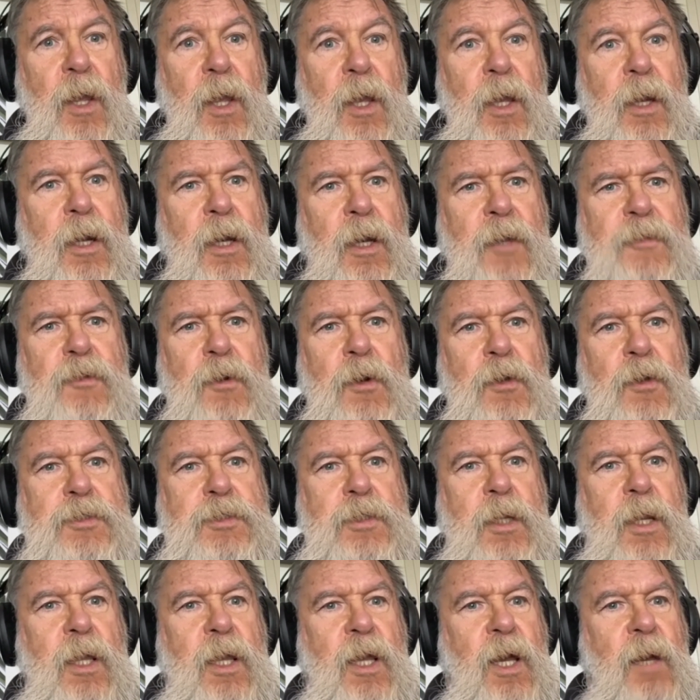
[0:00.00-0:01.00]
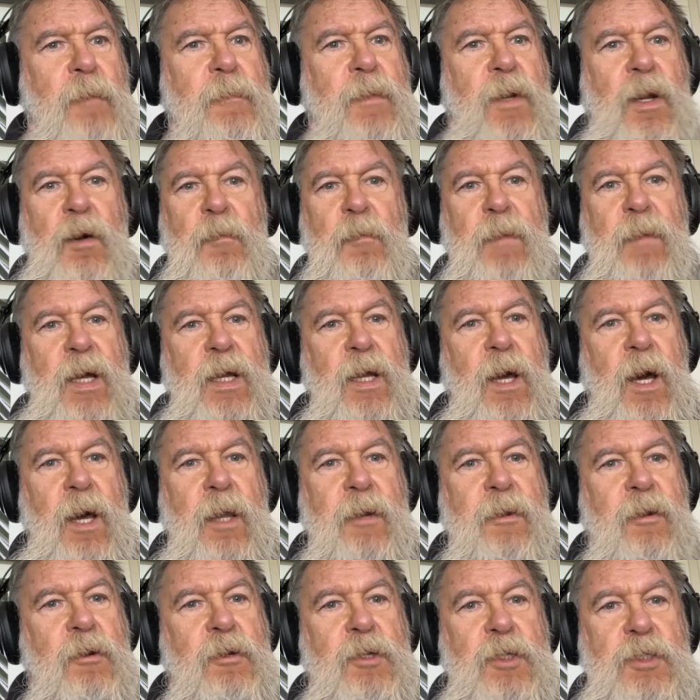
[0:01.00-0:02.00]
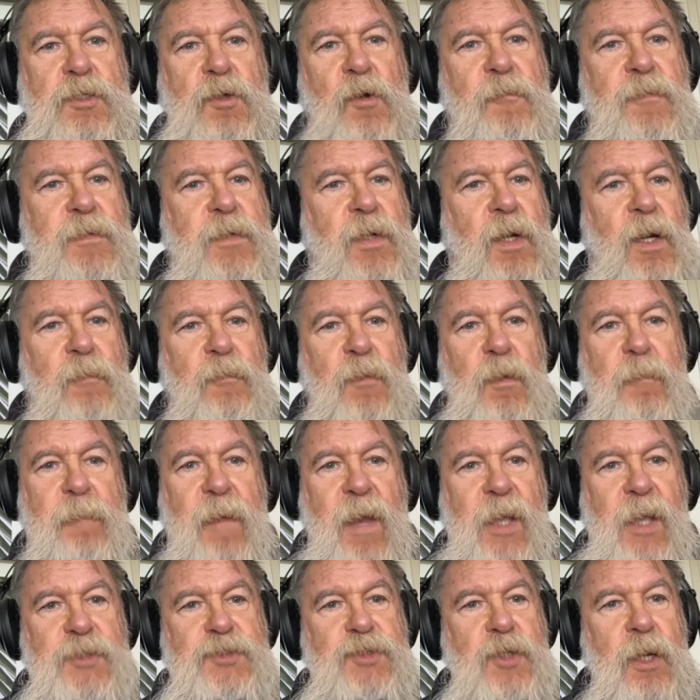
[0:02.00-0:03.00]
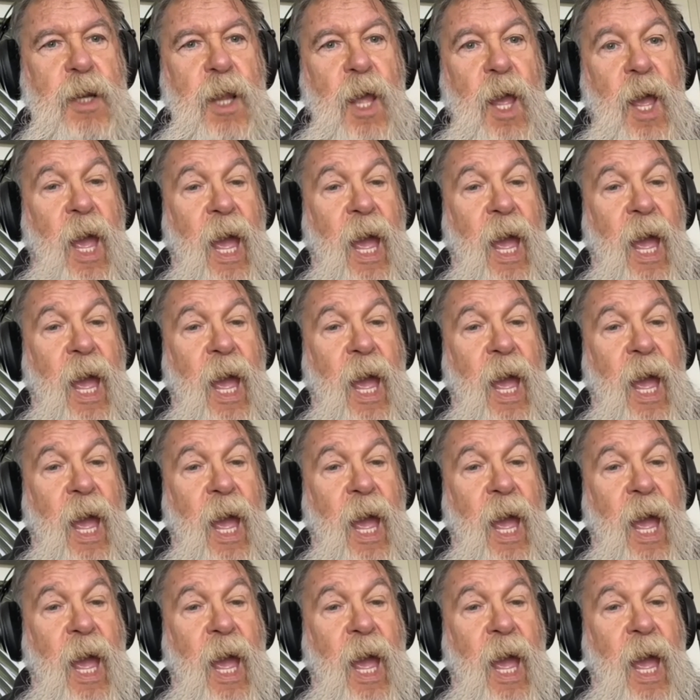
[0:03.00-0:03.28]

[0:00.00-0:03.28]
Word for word: and the other looks at him, and oh my God, they're just overcome with passion.